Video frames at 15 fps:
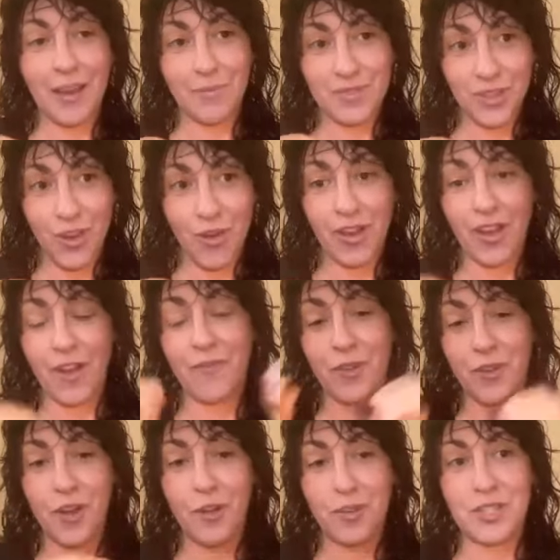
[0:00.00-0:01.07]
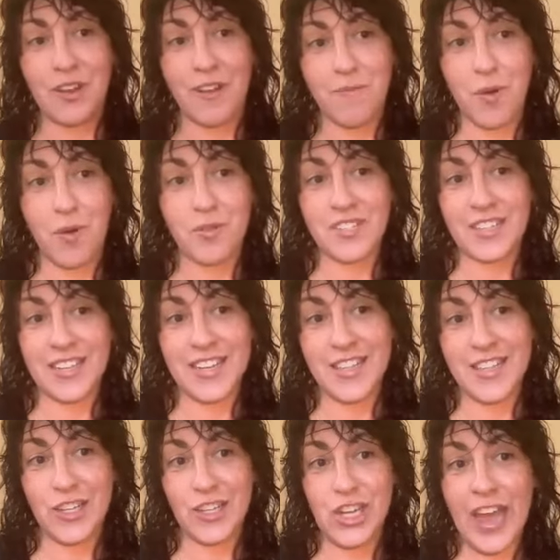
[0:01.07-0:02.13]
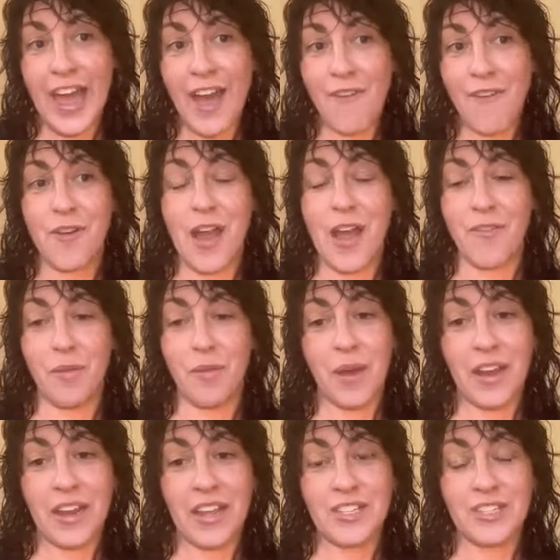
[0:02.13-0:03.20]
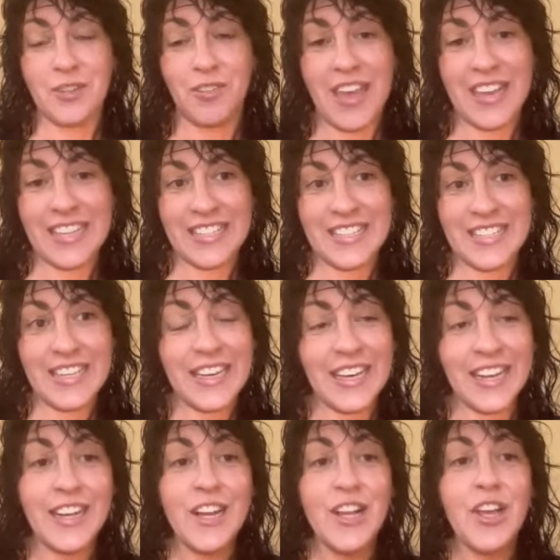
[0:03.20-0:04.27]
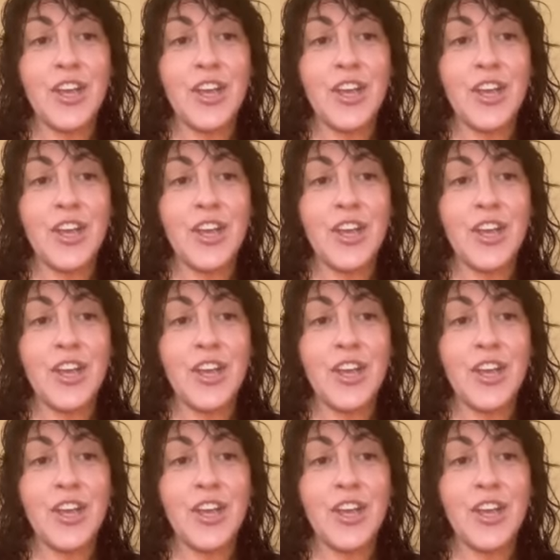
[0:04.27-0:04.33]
I'm going off your notes and I posted it in the chat for everybody so they can see it.